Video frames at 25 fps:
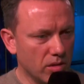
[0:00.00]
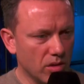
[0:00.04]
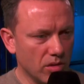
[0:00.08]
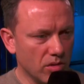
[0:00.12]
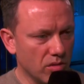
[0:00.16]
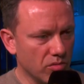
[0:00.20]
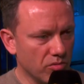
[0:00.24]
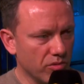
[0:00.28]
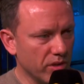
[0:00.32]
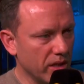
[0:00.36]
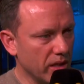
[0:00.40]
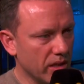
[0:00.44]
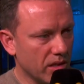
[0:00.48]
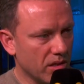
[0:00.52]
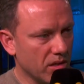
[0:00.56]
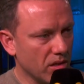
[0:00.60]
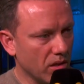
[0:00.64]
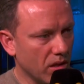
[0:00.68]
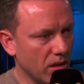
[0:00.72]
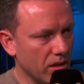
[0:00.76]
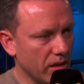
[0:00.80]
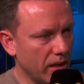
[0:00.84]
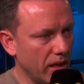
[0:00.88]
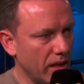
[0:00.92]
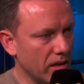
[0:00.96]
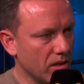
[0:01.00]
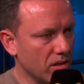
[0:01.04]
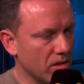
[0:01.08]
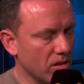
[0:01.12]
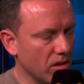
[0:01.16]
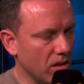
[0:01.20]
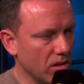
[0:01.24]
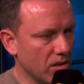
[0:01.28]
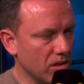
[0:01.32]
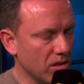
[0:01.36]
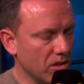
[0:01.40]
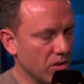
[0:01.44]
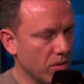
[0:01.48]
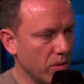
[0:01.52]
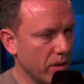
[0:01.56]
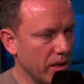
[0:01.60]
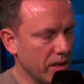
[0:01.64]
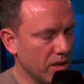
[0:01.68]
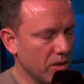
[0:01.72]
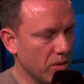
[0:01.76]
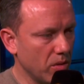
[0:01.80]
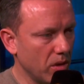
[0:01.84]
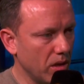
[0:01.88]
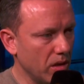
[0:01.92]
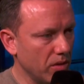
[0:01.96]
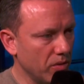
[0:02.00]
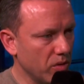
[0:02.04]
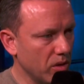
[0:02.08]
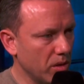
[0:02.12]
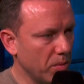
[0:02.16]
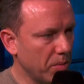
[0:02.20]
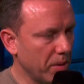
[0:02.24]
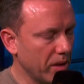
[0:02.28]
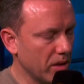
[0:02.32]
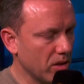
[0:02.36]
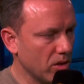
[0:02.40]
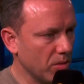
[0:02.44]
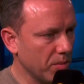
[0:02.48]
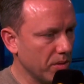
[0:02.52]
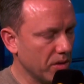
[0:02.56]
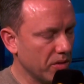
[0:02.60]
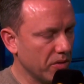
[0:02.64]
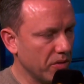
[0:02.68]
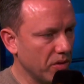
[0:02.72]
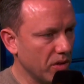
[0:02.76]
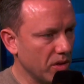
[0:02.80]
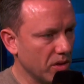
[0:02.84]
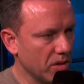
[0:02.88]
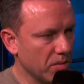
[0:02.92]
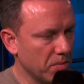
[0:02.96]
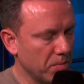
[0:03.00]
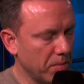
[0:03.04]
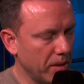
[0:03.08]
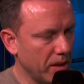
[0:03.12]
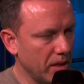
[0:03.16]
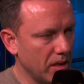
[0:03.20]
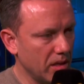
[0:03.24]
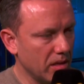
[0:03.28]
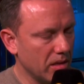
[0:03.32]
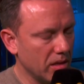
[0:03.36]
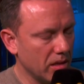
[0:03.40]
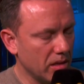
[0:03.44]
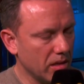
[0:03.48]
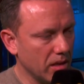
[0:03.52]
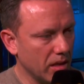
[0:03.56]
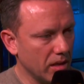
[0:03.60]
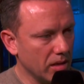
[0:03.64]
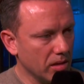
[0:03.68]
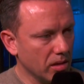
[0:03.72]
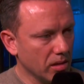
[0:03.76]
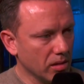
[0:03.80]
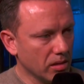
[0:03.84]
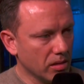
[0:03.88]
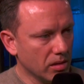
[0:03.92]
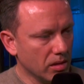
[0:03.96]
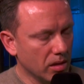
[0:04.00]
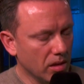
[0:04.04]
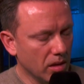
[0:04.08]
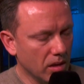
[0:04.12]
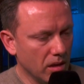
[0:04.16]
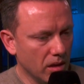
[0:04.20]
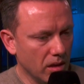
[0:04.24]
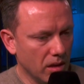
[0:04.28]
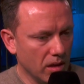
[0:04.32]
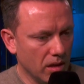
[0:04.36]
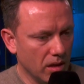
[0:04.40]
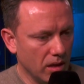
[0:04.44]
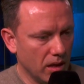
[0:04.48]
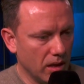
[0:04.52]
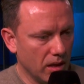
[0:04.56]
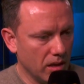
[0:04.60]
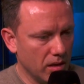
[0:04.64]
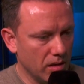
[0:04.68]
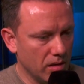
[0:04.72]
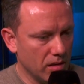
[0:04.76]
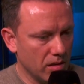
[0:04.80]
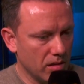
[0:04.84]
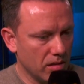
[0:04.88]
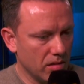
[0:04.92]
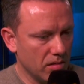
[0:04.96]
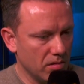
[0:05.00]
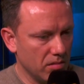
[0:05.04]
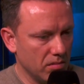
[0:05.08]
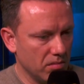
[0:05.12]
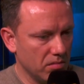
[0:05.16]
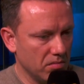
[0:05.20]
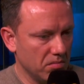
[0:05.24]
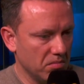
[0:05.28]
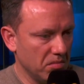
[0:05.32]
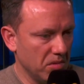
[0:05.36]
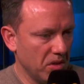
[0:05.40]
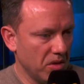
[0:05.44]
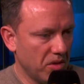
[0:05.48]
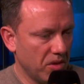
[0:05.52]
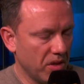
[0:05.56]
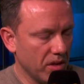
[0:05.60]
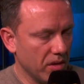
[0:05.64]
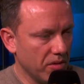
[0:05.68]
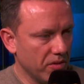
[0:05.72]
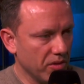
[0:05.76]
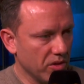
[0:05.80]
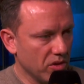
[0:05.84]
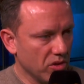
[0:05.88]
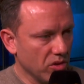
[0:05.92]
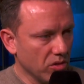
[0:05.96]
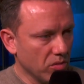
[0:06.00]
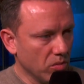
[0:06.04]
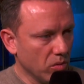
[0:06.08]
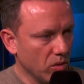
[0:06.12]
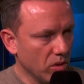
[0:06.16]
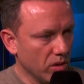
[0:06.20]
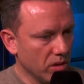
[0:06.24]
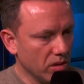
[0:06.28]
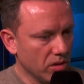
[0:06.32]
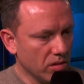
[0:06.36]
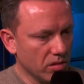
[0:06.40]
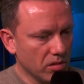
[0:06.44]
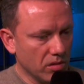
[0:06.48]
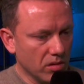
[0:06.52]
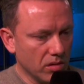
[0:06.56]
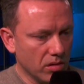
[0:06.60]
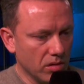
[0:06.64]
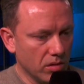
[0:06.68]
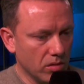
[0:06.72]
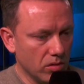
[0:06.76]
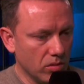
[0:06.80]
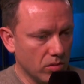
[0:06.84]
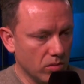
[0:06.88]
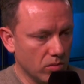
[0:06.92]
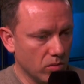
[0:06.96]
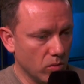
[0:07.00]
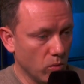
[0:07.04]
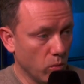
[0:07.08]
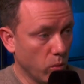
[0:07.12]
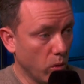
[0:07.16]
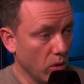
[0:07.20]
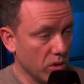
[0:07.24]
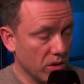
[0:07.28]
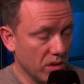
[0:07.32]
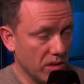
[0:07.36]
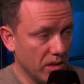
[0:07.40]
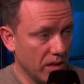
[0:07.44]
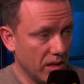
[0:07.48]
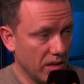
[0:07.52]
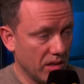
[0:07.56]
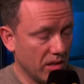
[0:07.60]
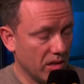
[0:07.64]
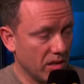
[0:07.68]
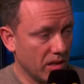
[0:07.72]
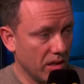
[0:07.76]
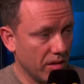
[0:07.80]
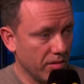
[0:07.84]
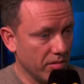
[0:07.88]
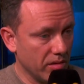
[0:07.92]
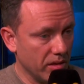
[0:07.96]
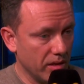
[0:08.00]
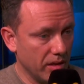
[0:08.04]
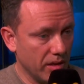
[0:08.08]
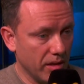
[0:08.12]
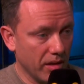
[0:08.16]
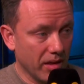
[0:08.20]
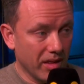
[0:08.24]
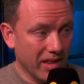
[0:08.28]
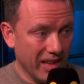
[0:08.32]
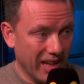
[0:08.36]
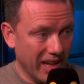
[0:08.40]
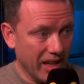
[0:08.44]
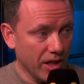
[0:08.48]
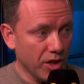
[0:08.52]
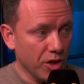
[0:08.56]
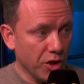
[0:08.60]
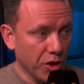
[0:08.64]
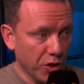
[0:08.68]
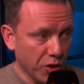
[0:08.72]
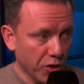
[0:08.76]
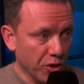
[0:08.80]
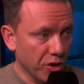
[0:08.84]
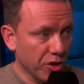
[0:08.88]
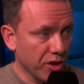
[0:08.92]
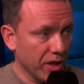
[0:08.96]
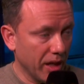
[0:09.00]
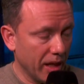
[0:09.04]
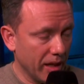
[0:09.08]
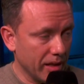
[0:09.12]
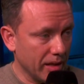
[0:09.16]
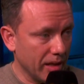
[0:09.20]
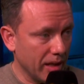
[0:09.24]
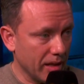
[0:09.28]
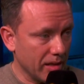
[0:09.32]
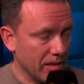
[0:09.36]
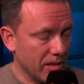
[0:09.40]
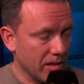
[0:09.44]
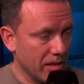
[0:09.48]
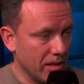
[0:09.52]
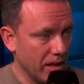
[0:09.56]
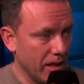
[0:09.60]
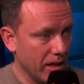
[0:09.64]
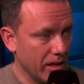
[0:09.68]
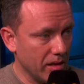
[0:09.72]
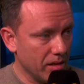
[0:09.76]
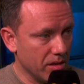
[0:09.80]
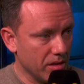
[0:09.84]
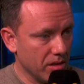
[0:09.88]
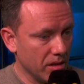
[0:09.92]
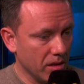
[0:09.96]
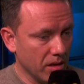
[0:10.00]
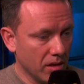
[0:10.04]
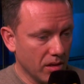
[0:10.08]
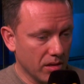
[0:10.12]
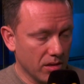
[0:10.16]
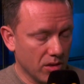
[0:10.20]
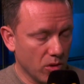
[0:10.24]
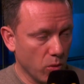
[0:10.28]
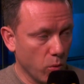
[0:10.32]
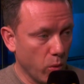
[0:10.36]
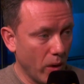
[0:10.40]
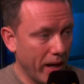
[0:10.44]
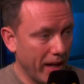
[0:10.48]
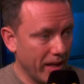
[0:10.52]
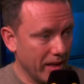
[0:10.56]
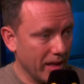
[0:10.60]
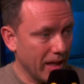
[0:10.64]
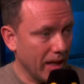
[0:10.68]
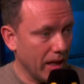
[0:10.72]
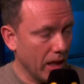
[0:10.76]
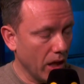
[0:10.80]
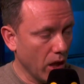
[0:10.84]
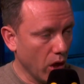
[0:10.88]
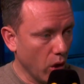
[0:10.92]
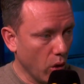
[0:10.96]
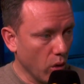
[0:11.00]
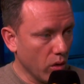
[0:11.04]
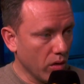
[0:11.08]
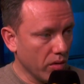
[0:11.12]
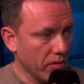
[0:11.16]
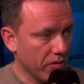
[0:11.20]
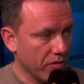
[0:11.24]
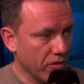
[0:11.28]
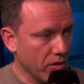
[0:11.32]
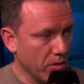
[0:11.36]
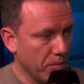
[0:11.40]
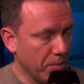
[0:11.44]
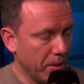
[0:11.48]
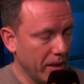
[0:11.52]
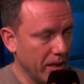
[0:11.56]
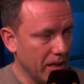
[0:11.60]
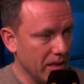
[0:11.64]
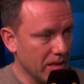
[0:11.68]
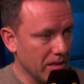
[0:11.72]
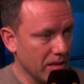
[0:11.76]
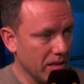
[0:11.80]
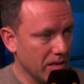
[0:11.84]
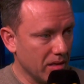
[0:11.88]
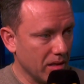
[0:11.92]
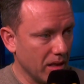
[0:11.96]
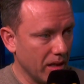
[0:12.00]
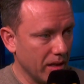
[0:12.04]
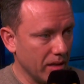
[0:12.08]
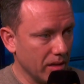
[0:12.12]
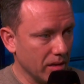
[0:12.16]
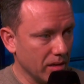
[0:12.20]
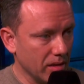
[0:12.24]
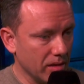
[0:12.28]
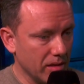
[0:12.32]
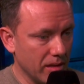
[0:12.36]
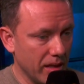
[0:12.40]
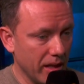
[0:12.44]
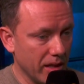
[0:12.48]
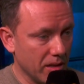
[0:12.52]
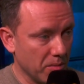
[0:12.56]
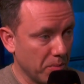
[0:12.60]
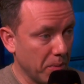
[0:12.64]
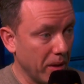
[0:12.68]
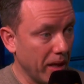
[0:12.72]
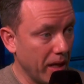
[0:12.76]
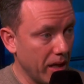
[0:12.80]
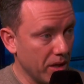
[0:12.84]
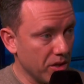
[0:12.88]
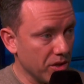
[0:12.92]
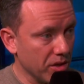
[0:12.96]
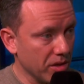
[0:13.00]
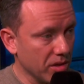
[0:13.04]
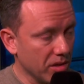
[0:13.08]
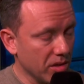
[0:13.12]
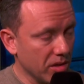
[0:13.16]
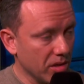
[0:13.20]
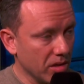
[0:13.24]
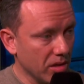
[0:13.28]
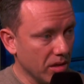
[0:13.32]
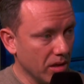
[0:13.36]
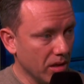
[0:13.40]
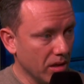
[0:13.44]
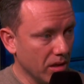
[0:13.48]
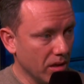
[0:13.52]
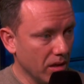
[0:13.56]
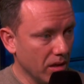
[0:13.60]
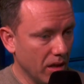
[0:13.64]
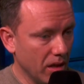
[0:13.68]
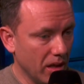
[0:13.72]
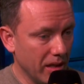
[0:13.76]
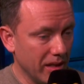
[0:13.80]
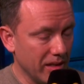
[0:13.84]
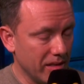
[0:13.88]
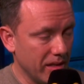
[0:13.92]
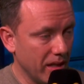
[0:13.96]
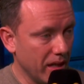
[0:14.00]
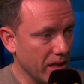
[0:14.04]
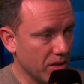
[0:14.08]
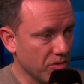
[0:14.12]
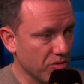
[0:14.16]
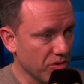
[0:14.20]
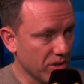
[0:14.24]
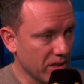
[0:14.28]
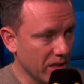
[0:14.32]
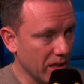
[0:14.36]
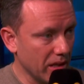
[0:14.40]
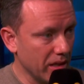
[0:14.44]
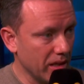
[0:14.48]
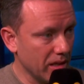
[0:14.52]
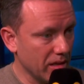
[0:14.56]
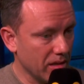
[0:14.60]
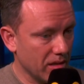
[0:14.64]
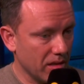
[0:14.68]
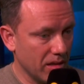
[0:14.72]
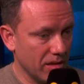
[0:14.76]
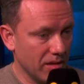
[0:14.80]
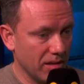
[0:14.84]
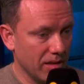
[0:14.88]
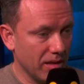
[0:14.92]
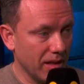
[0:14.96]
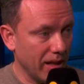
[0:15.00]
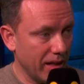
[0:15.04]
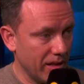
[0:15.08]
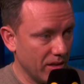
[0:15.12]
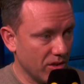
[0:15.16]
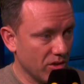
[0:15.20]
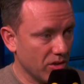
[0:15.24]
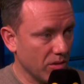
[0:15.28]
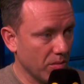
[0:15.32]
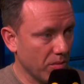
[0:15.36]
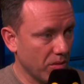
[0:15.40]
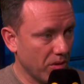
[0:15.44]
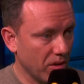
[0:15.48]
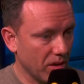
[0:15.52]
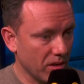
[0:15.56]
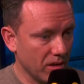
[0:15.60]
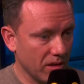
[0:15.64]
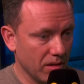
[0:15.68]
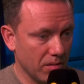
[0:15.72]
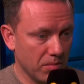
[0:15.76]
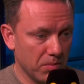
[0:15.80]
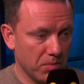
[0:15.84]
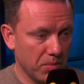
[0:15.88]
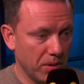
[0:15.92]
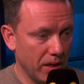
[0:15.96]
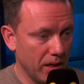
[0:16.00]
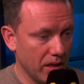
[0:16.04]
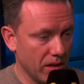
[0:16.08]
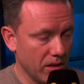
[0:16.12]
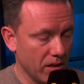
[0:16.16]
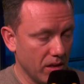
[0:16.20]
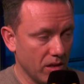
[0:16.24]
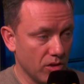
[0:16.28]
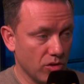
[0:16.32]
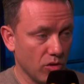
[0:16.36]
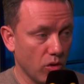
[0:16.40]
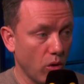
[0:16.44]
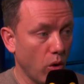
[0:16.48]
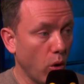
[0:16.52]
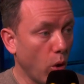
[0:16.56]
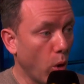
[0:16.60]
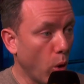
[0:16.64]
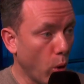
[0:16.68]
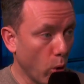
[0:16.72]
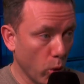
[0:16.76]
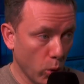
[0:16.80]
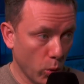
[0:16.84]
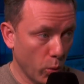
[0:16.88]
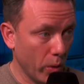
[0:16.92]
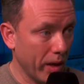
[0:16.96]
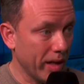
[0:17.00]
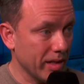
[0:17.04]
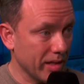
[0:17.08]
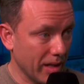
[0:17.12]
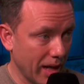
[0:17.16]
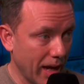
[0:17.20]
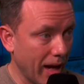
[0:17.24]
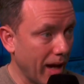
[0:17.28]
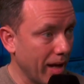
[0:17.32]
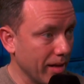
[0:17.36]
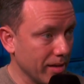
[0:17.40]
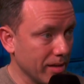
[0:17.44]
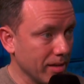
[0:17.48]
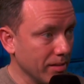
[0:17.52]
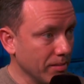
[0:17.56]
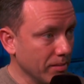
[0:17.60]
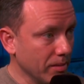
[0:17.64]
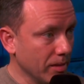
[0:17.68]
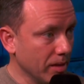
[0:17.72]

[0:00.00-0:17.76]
it doesn't really start there. It starts in 2012 when he picks up his first PDC title. And you think for someone who wasn't necessarily that young at that stage, to wait that long for a PDC title, it takes patience and it takes resilience. And that is something that Peter has always had.